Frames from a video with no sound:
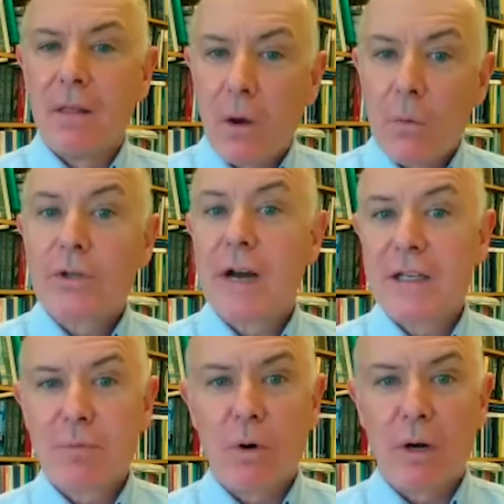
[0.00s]
lower
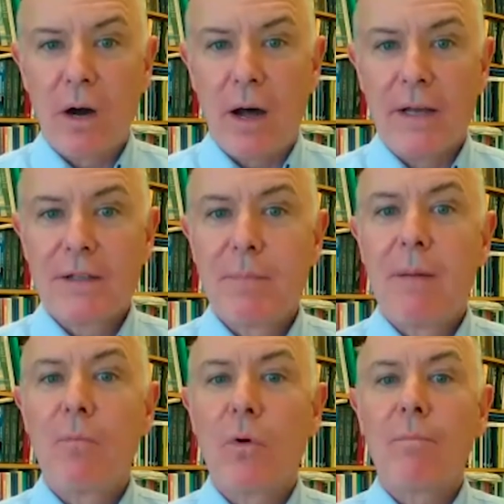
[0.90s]
transport costs,
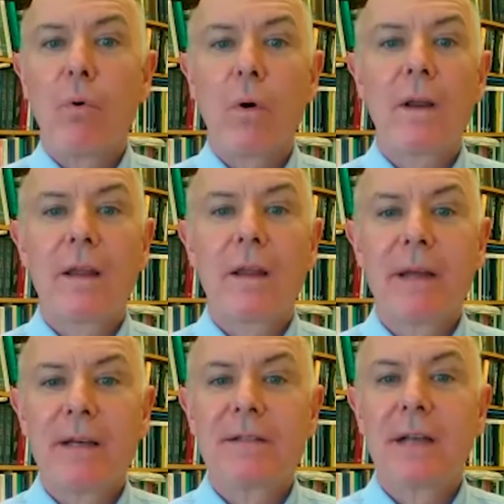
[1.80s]
but more importantly,
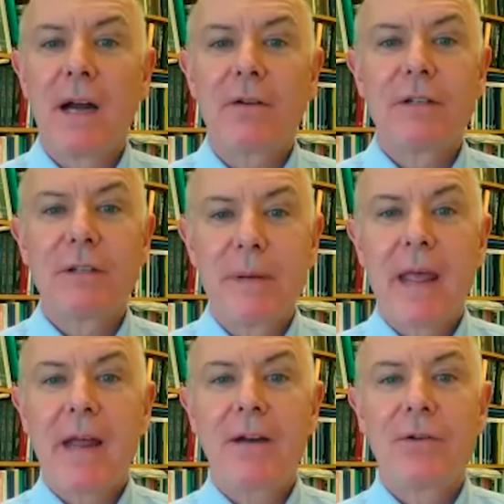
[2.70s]
because countries
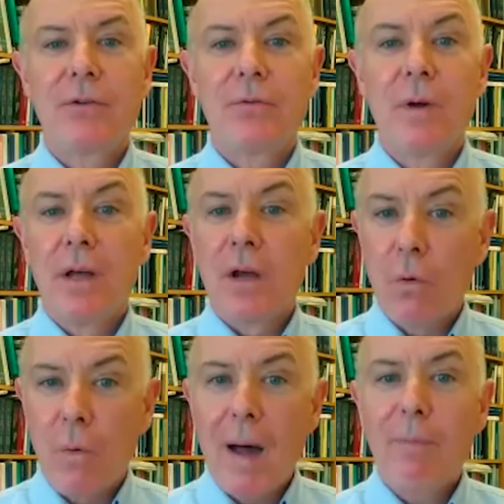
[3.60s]
began to
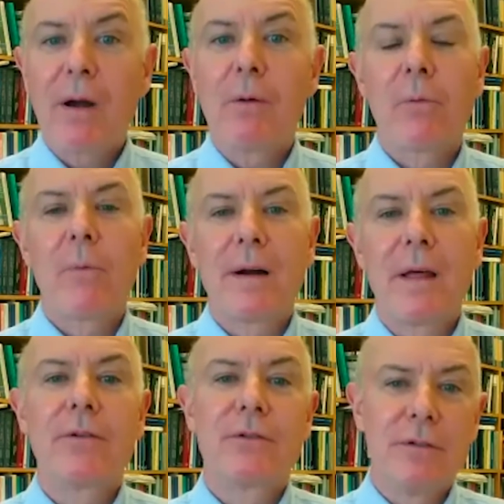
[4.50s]
cooperate with one
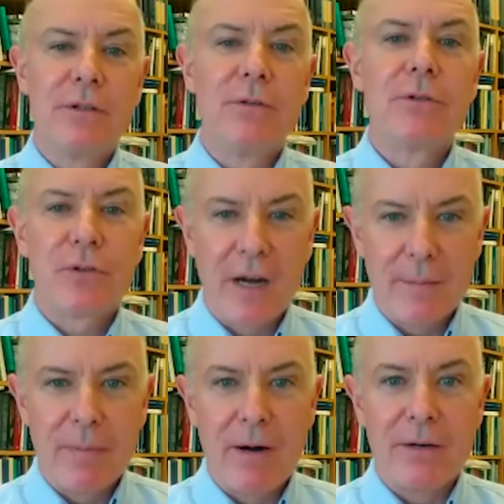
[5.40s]
another to reduce
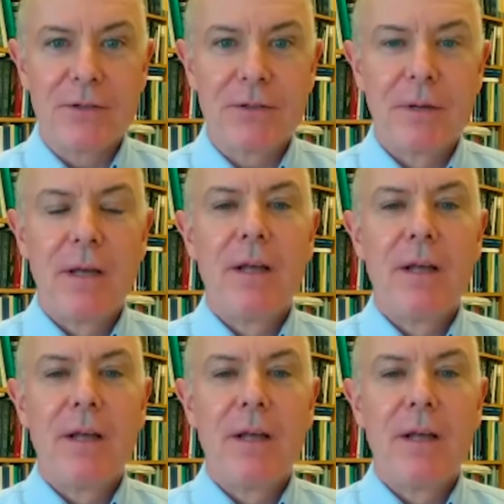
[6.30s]
trade barriers.